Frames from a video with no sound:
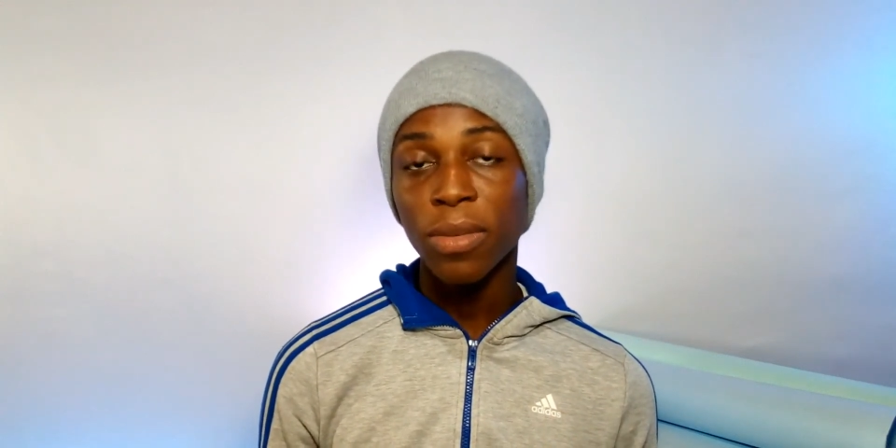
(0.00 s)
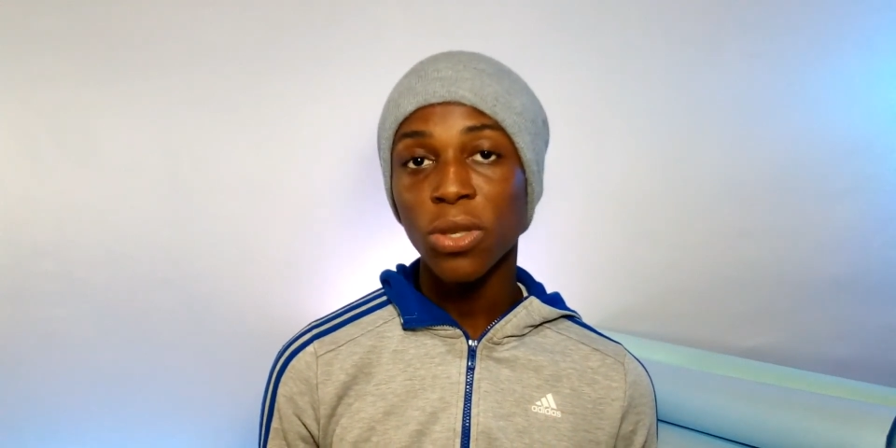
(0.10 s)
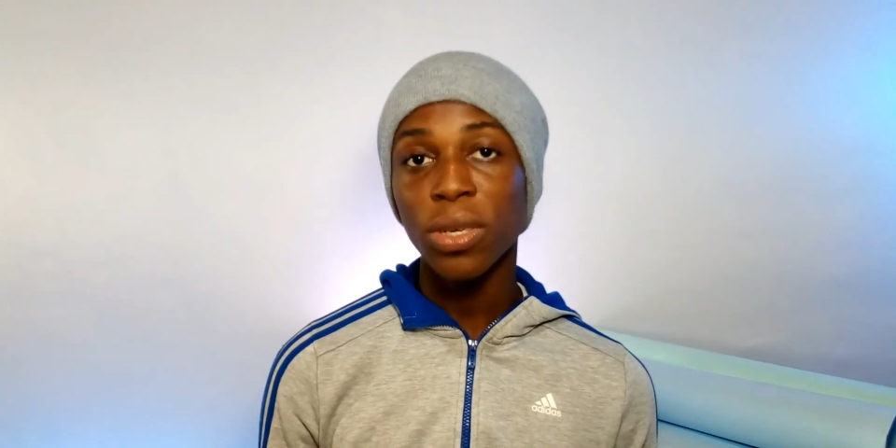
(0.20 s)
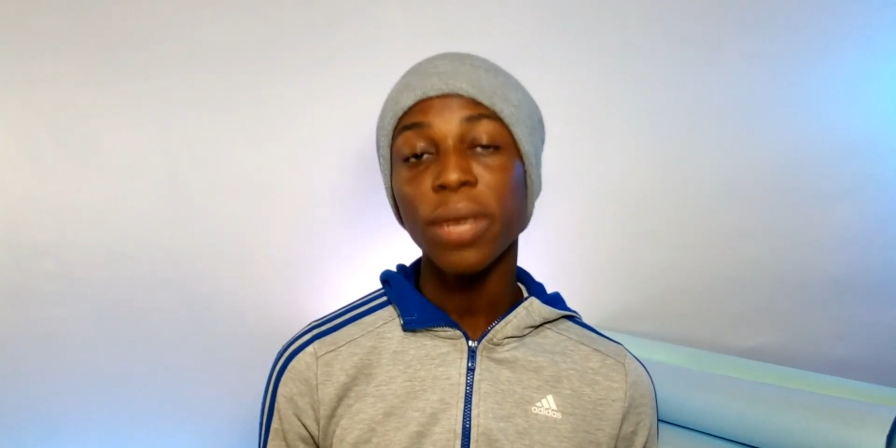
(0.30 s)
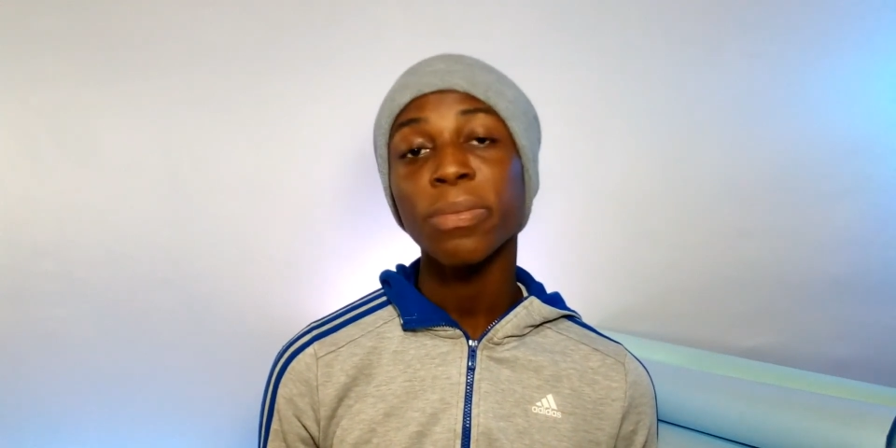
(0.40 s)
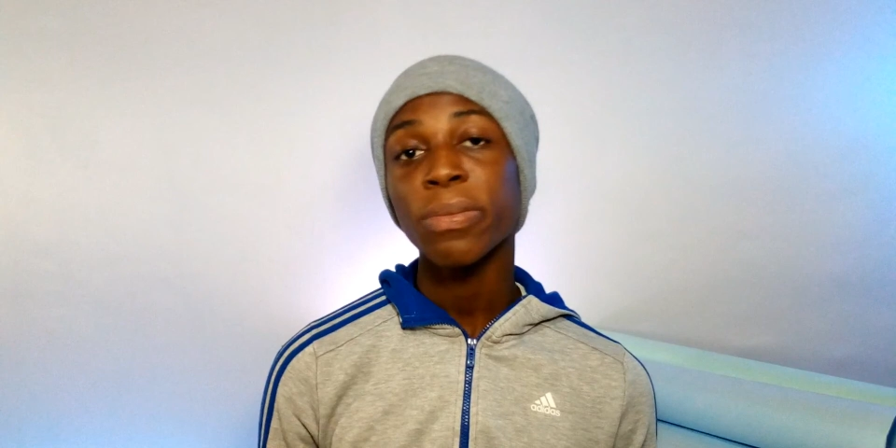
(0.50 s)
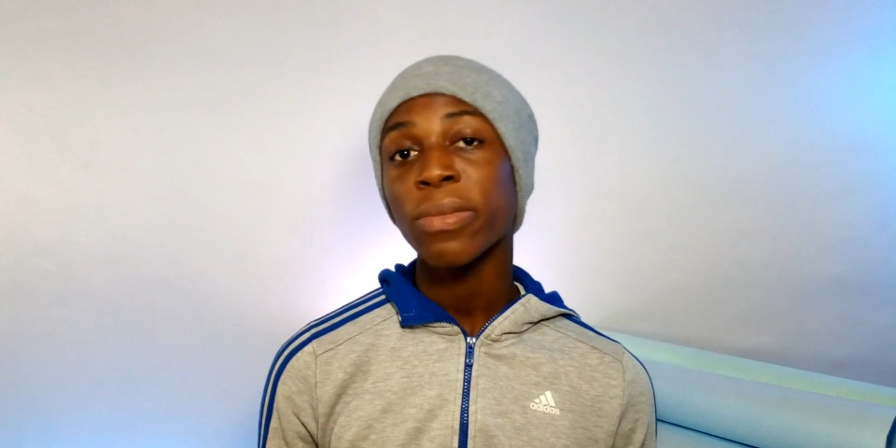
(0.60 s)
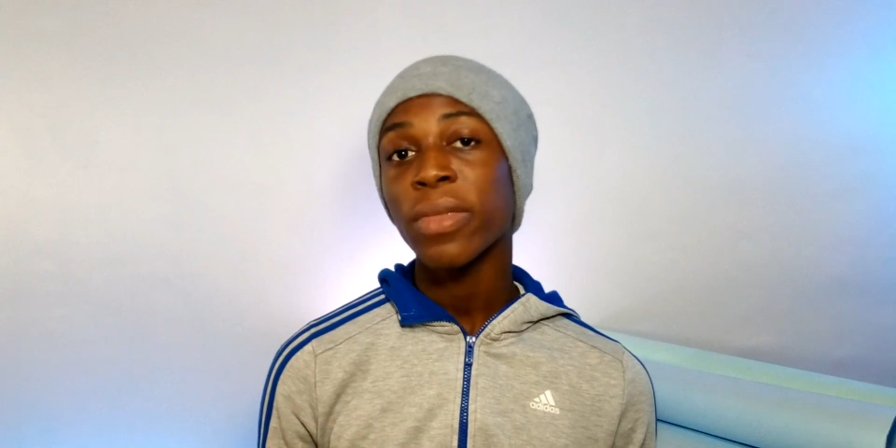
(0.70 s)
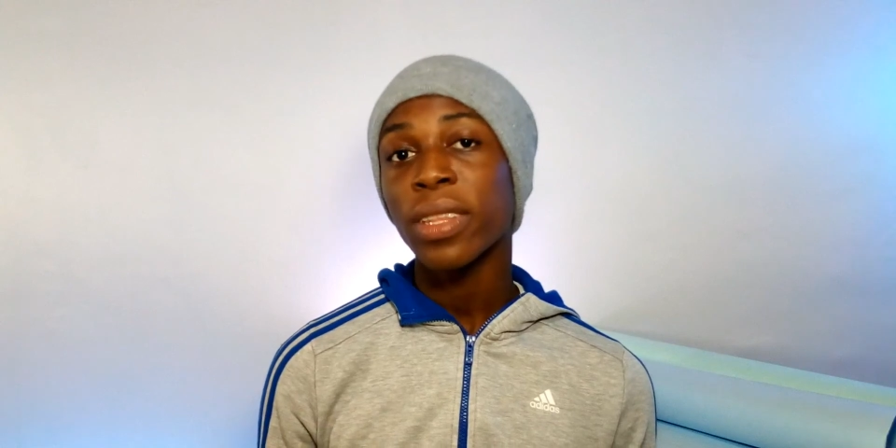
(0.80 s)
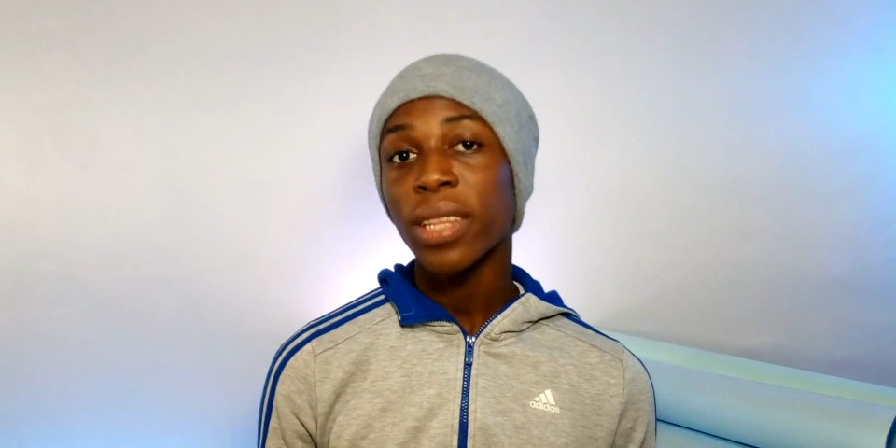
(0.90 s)
So yeah,
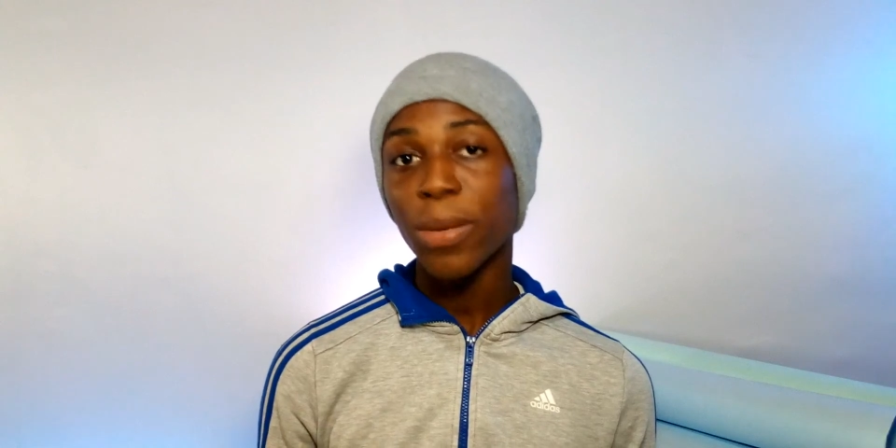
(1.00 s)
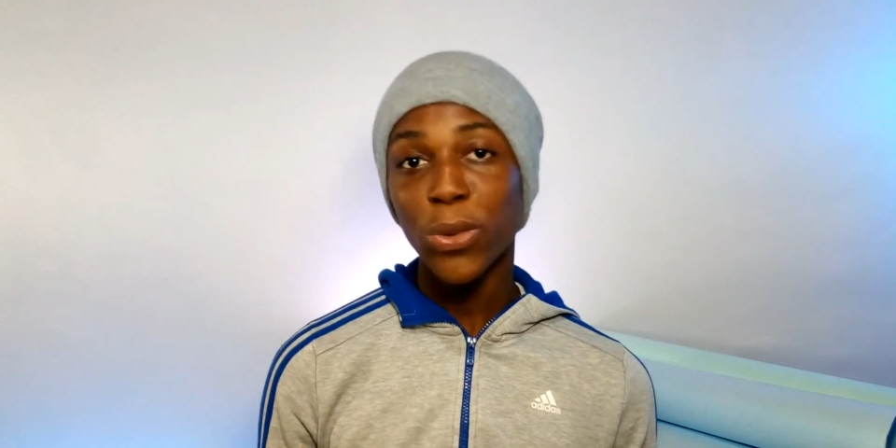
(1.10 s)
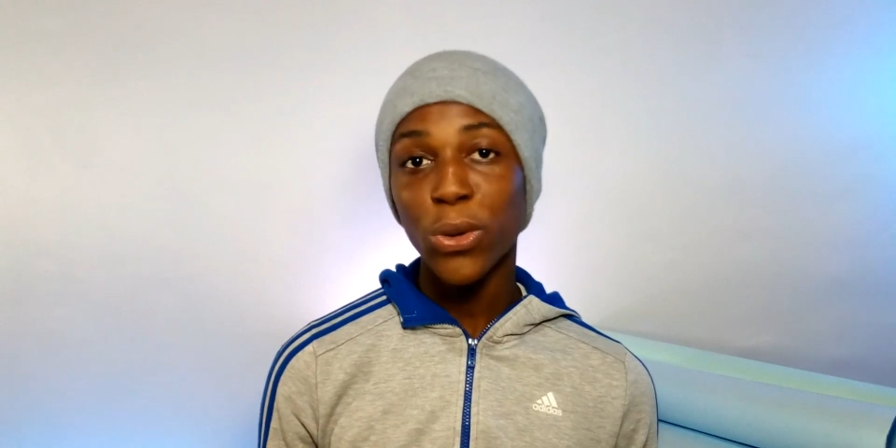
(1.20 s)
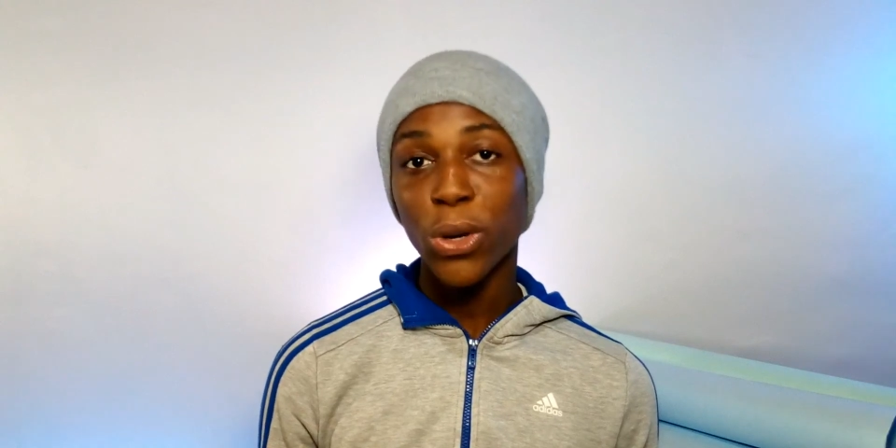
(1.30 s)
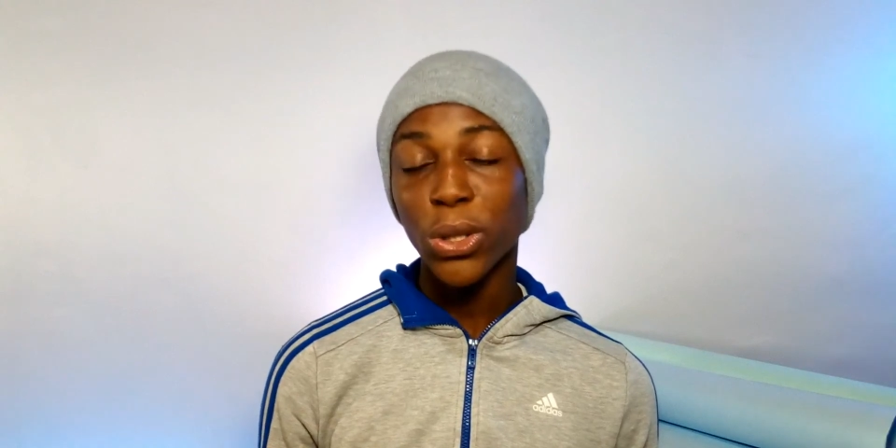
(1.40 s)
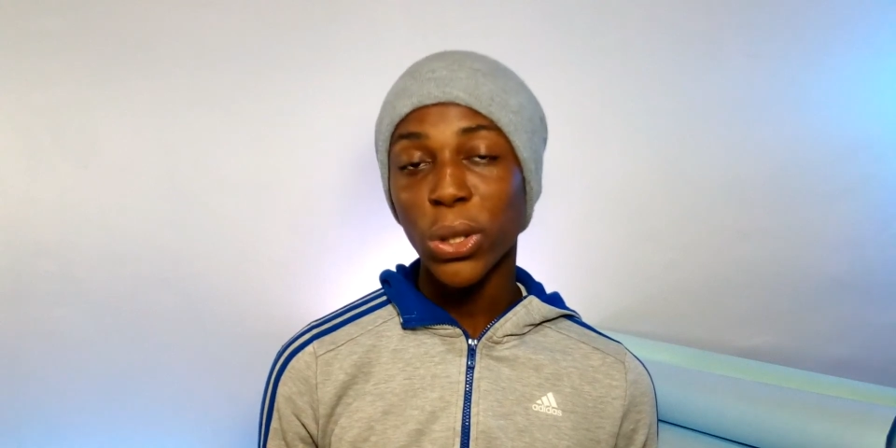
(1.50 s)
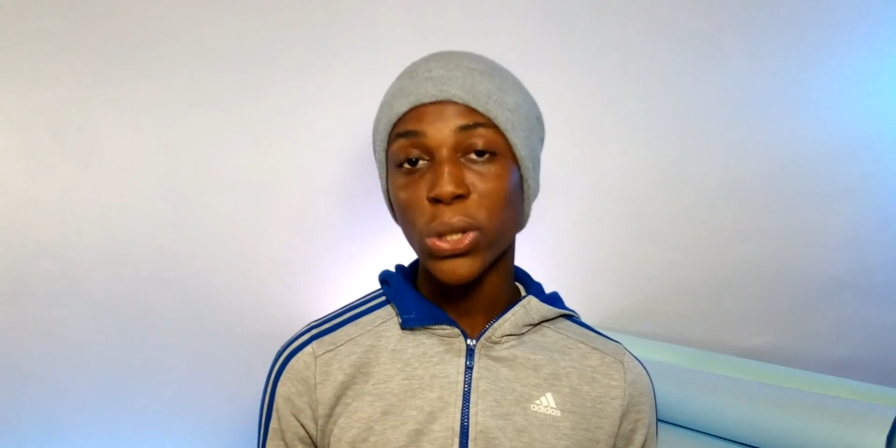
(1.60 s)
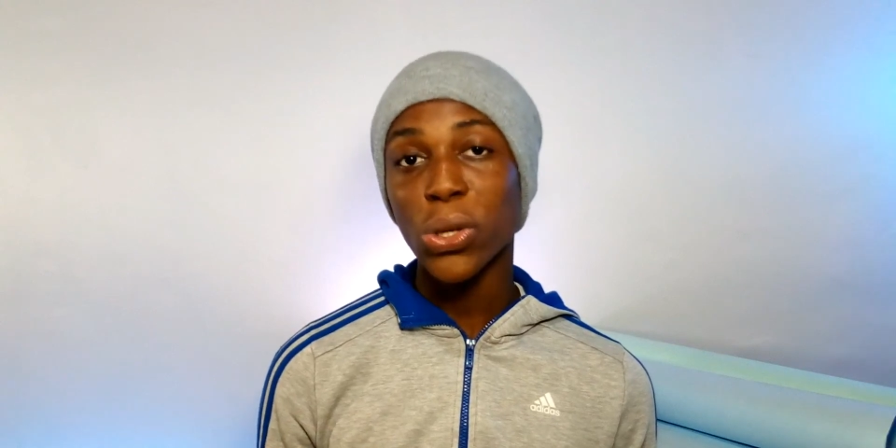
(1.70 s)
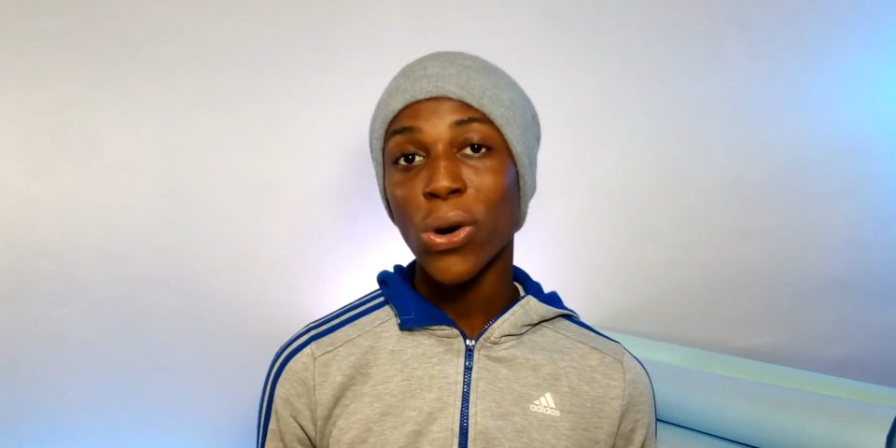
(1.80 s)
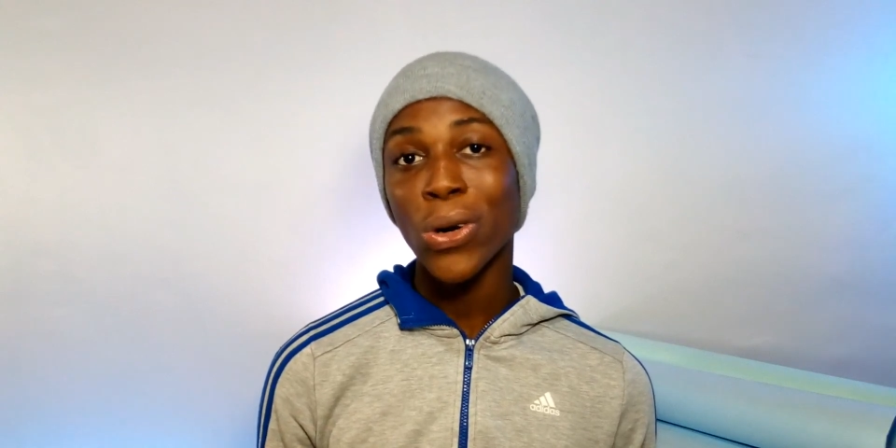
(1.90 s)
let me know your
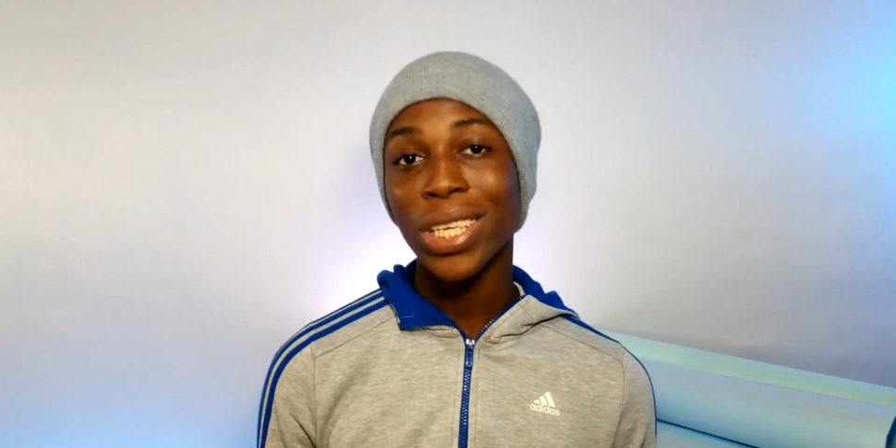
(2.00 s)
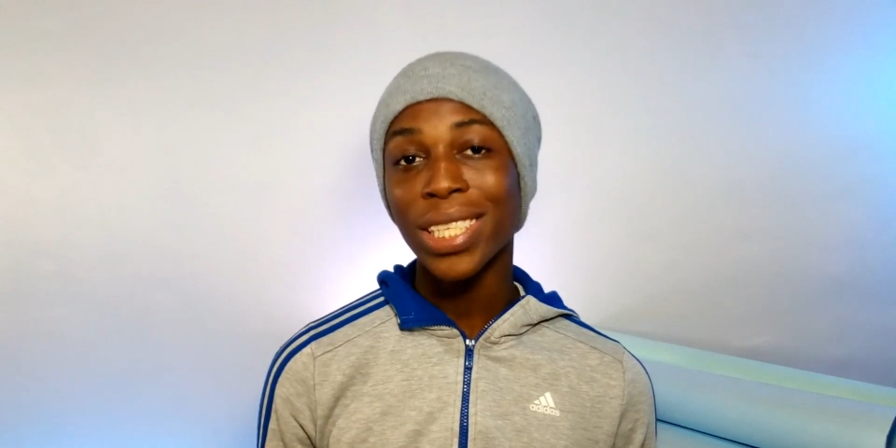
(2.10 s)
thoughts on this